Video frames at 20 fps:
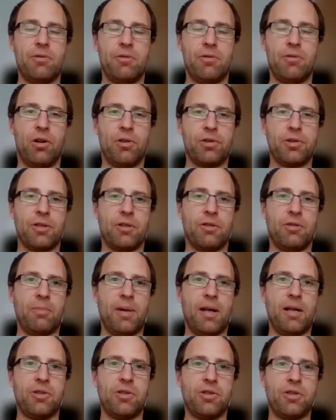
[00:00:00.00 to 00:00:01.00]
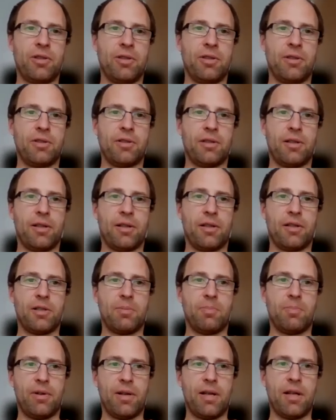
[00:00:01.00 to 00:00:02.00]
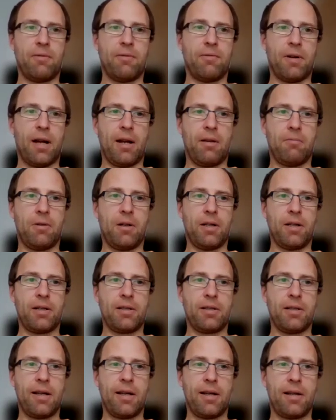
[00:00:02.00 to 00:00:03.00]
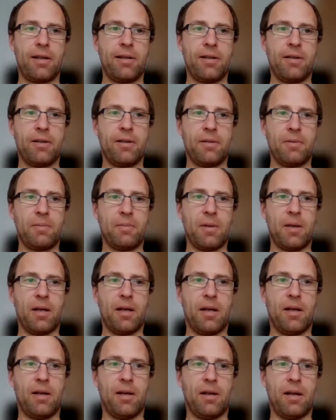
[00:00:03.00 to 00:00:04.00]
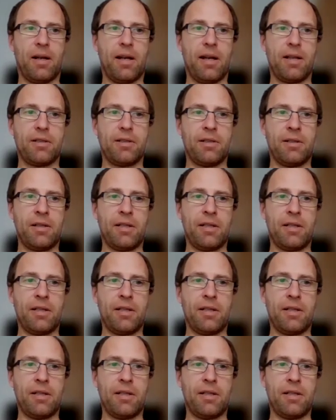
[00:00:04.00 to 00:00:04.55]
you also mentioned Spring Framework there as an